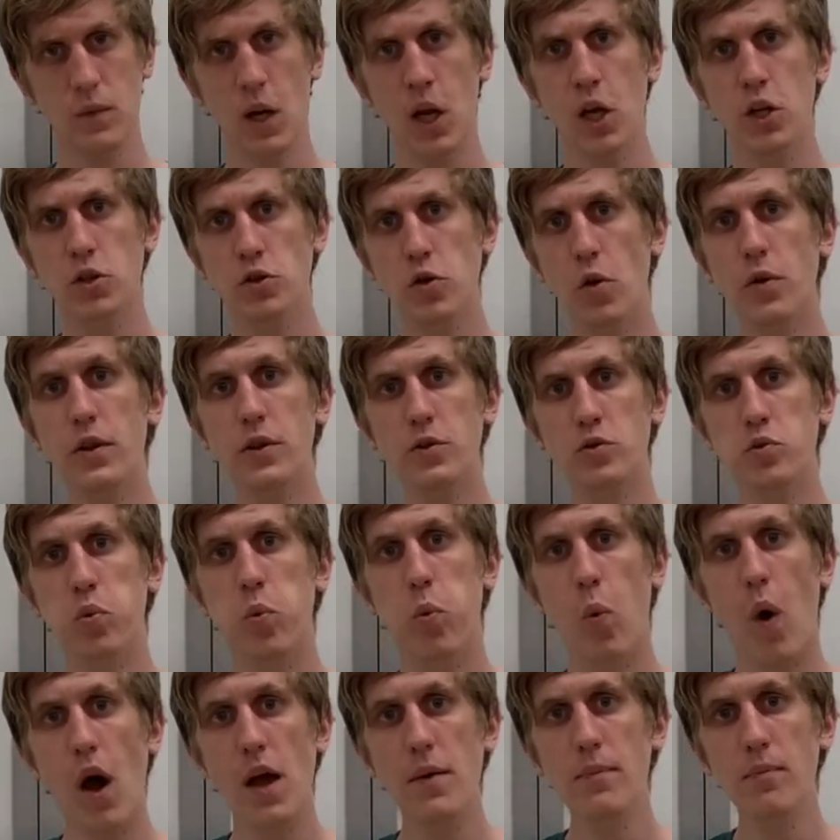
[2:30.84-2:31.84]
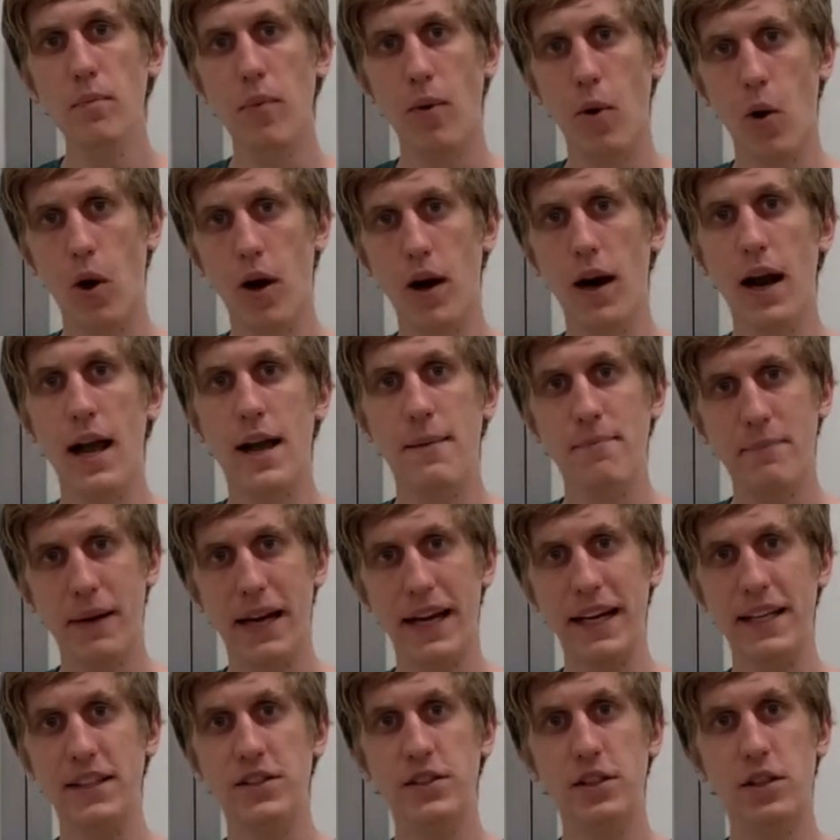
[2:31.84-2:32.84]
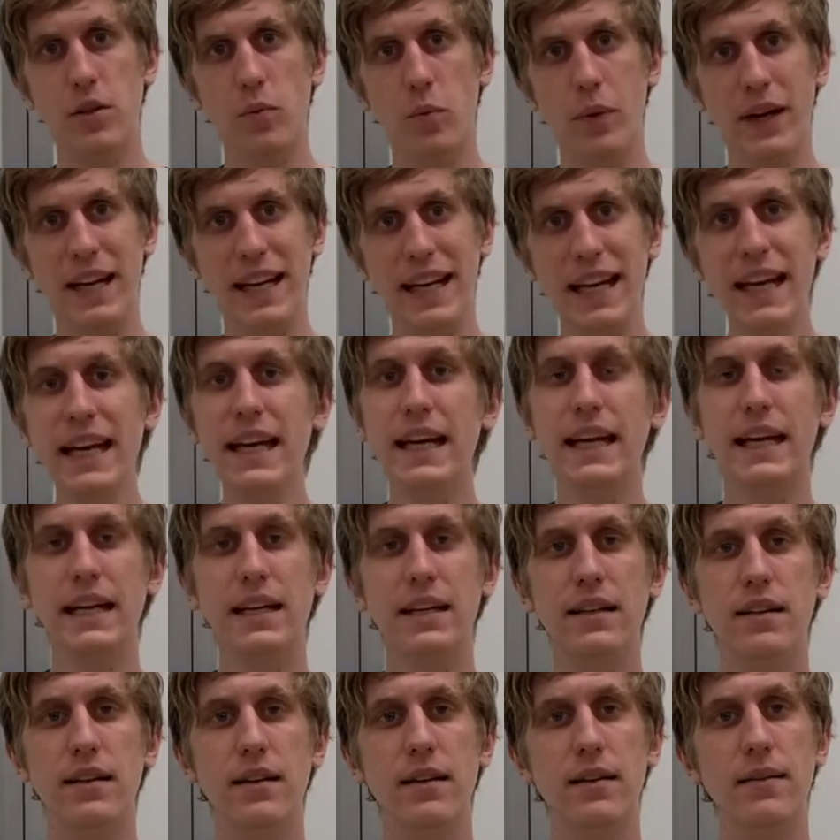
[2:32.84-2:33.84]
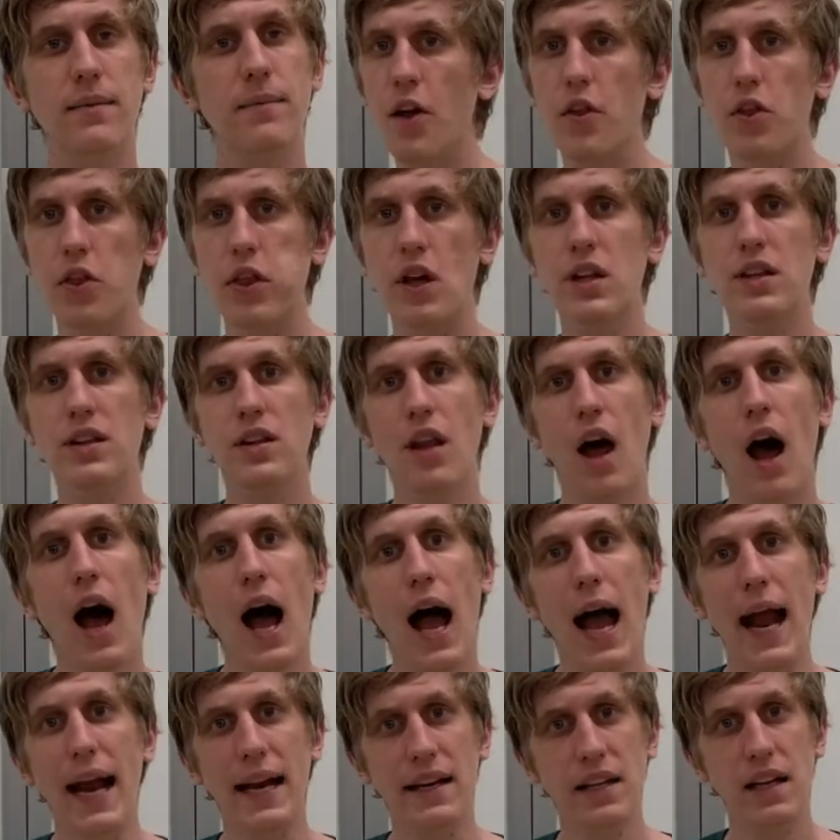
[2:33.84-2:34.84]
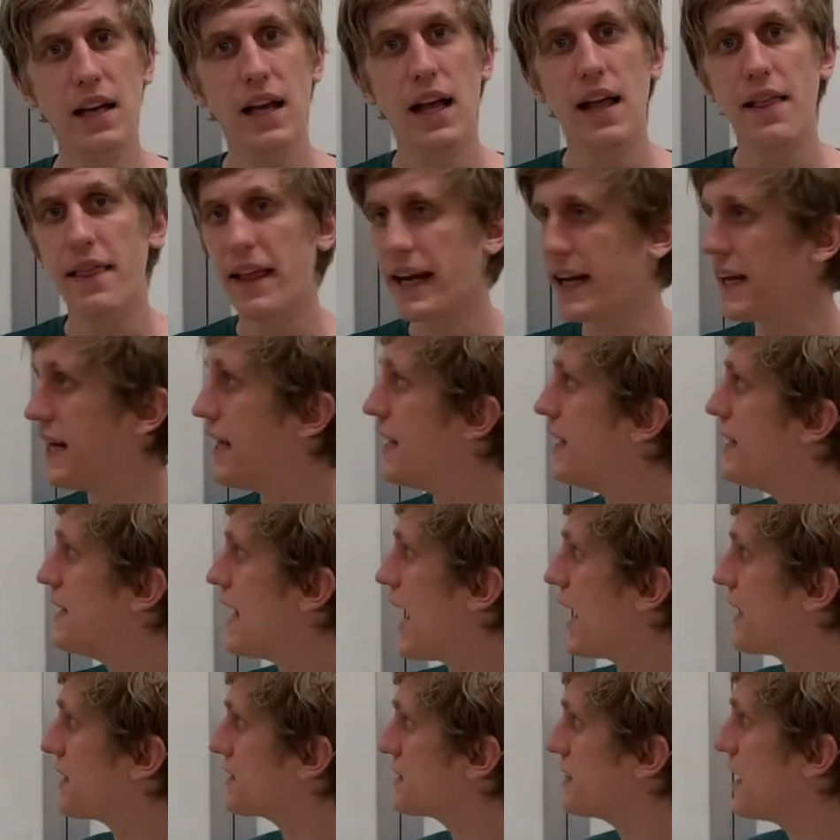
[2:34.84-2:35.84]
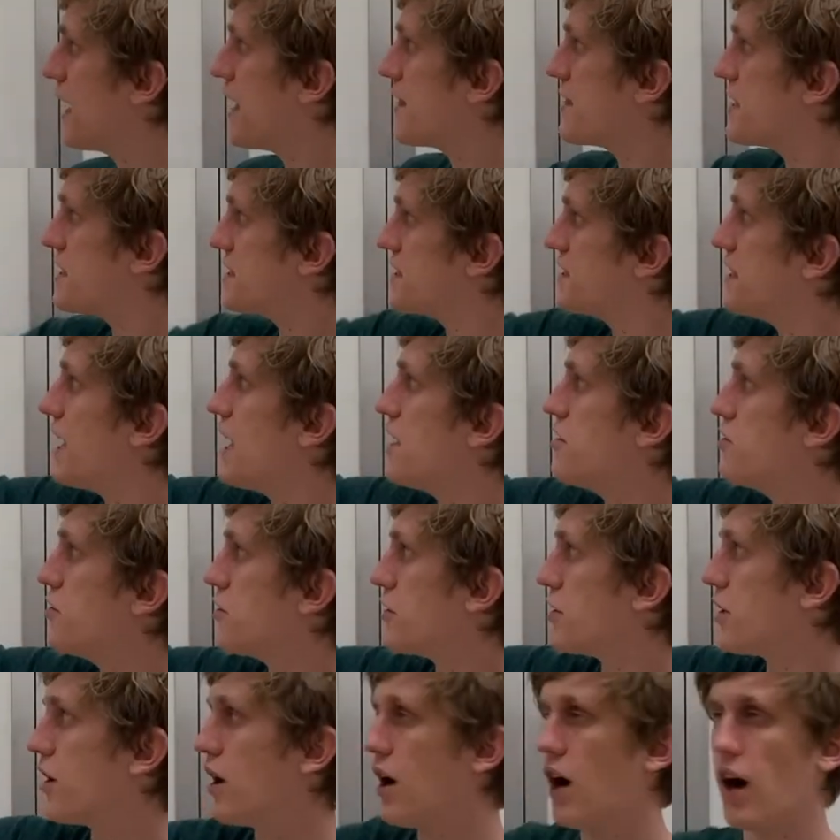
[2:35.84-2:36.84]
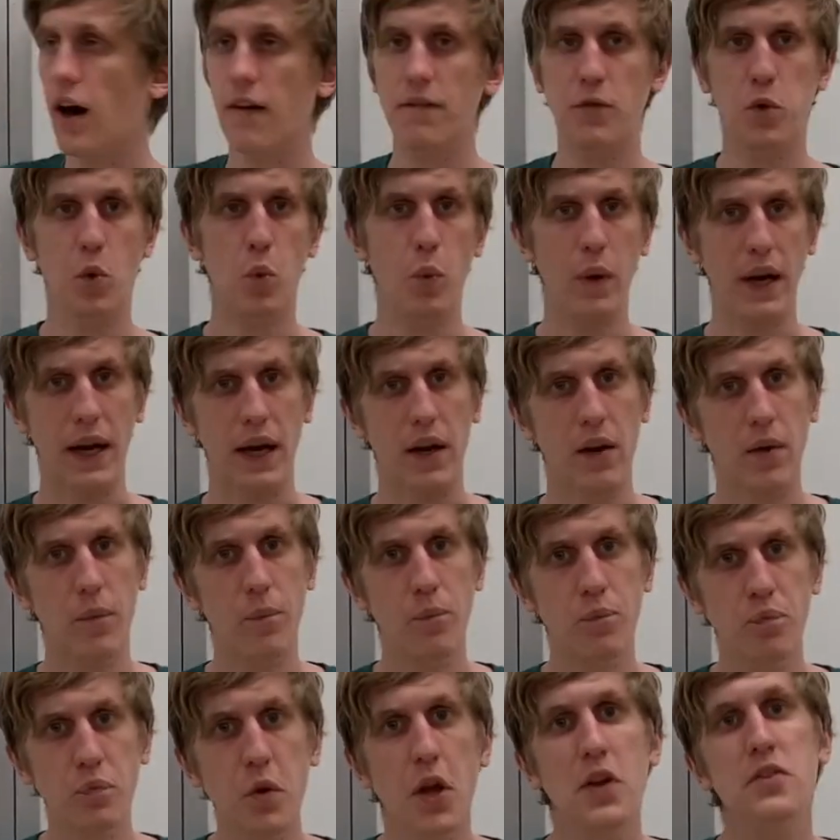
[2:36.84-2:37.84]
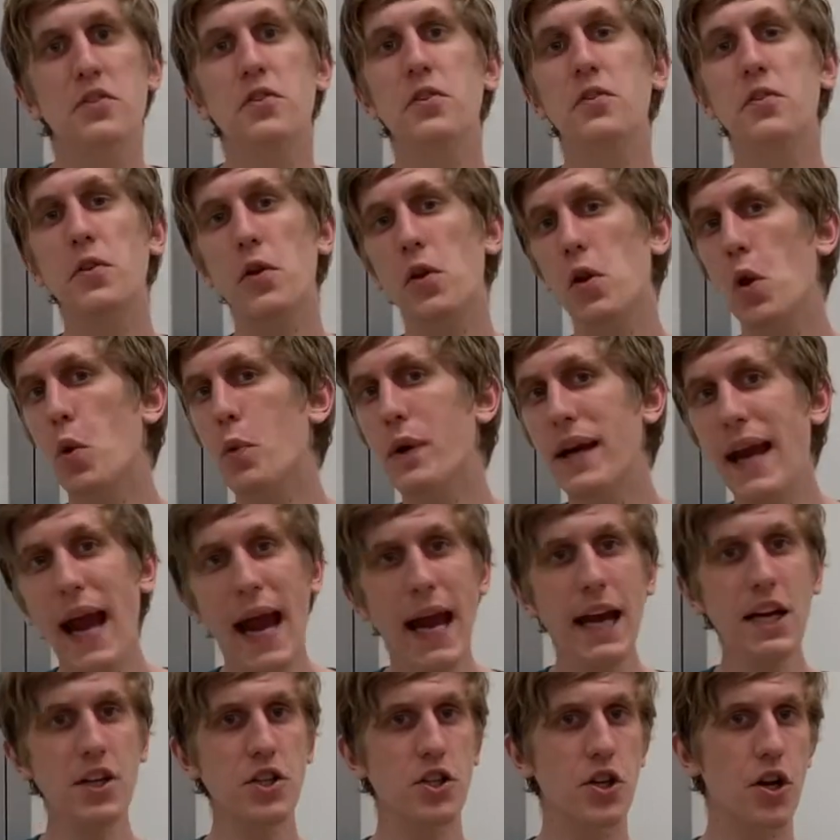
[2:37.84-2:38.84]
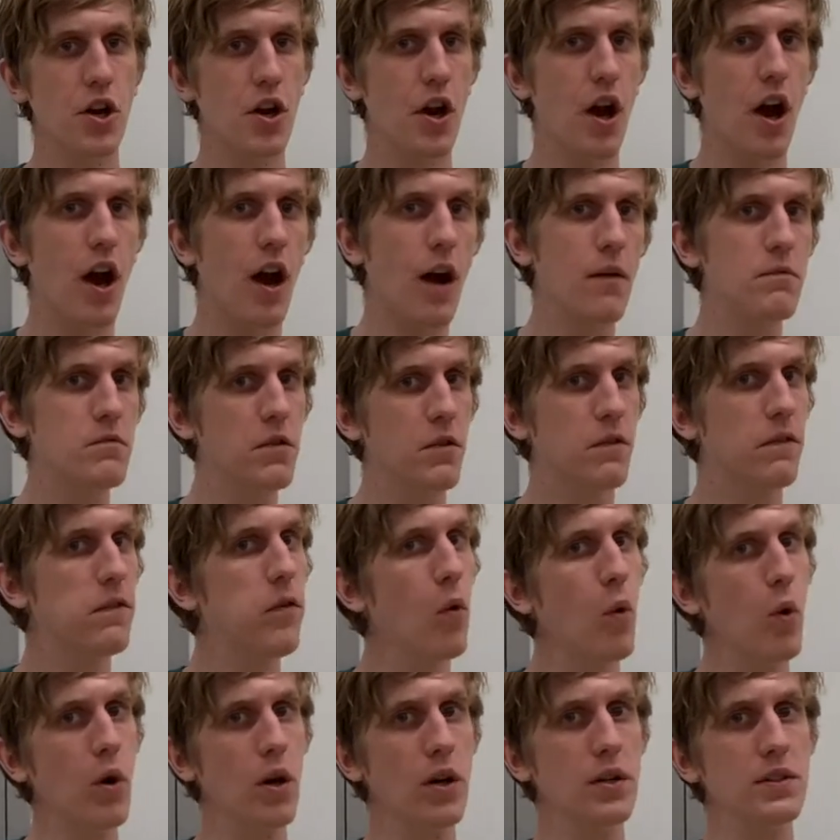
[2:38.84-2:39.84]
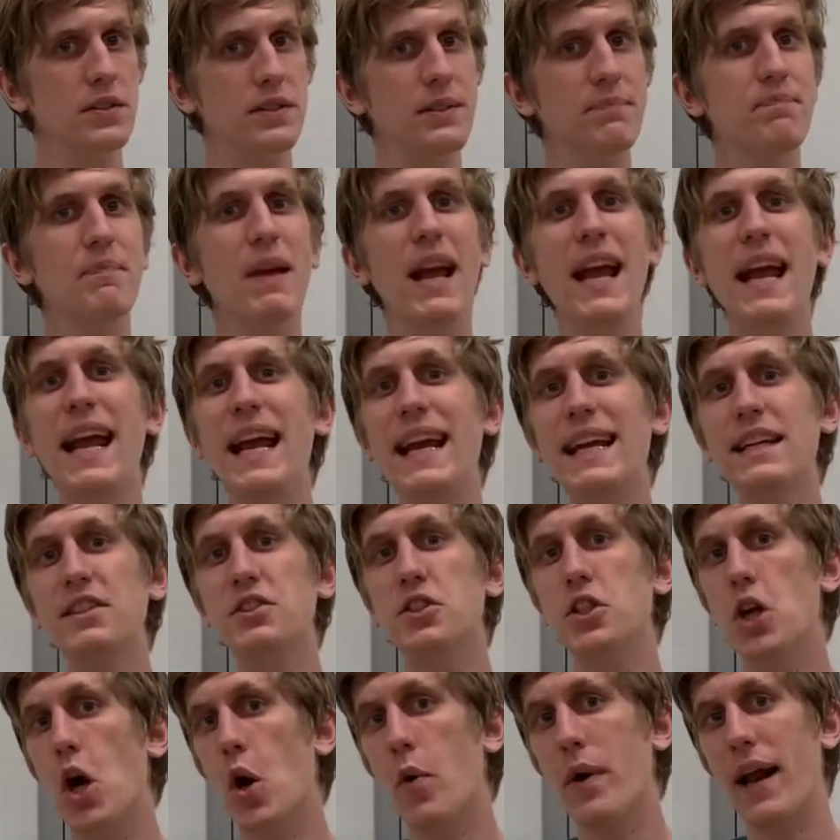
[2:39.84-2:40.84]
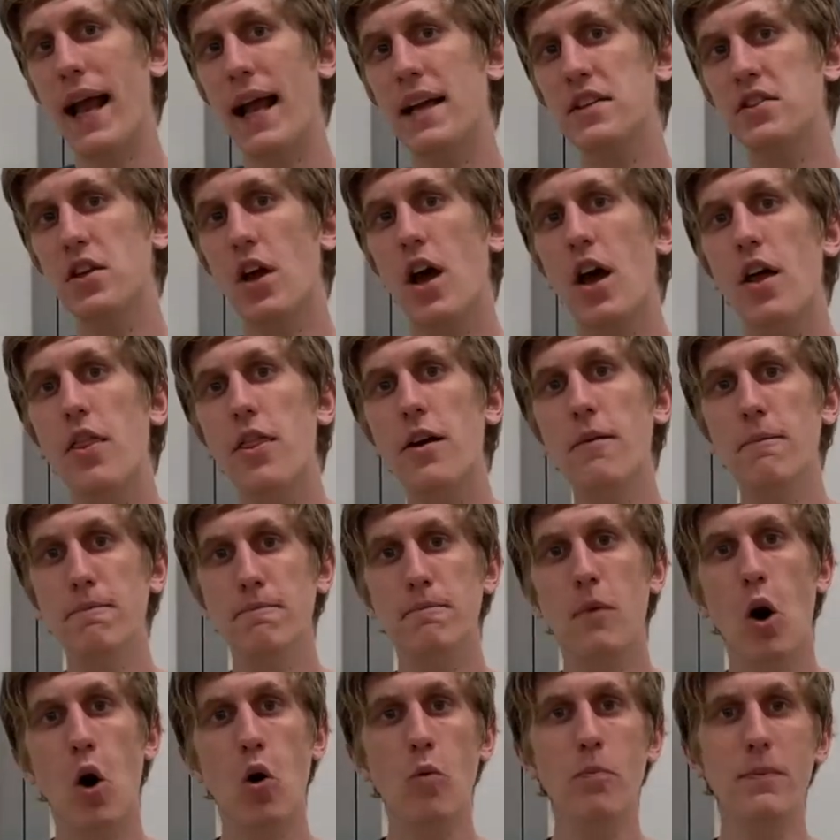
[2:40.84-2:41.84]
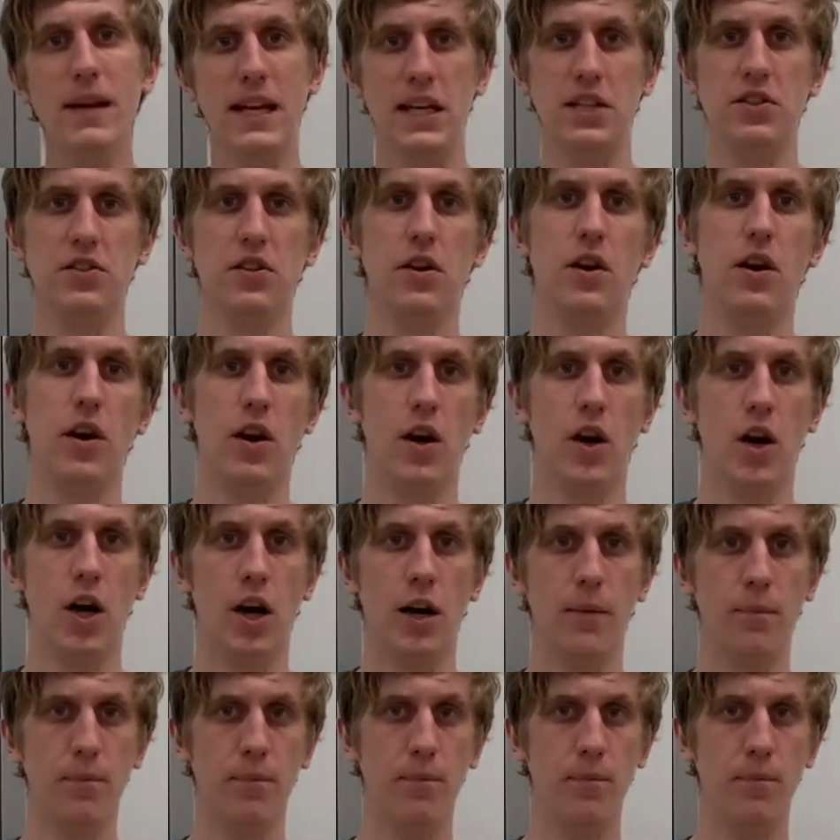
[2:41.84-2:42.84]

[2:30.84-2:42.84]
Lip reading: So there's one more piece we need: the line that connects the center of the wheel to the location of the force is known as the moment arm.